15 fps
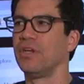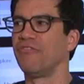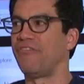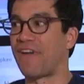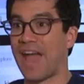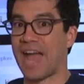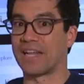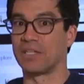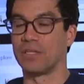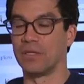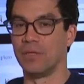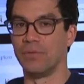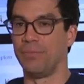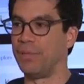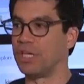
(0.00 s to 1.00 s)
Fact
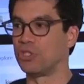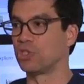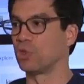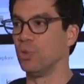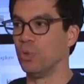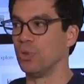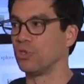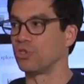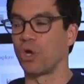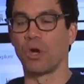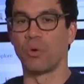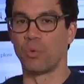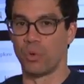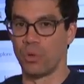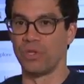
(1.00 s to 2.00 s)
big schools
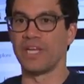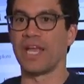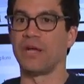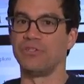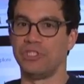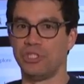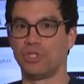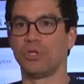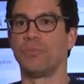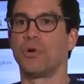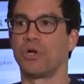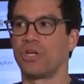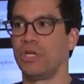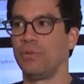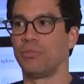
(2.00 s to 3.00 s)
are rolling out digital
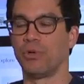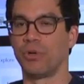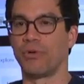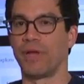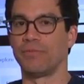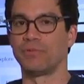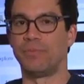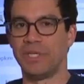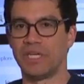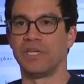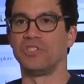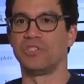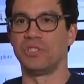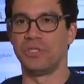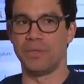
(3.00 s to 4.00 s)
marketing programs
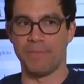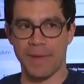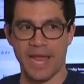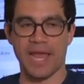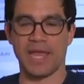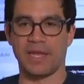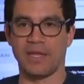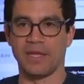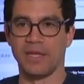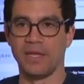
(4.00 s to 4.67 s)
because the demand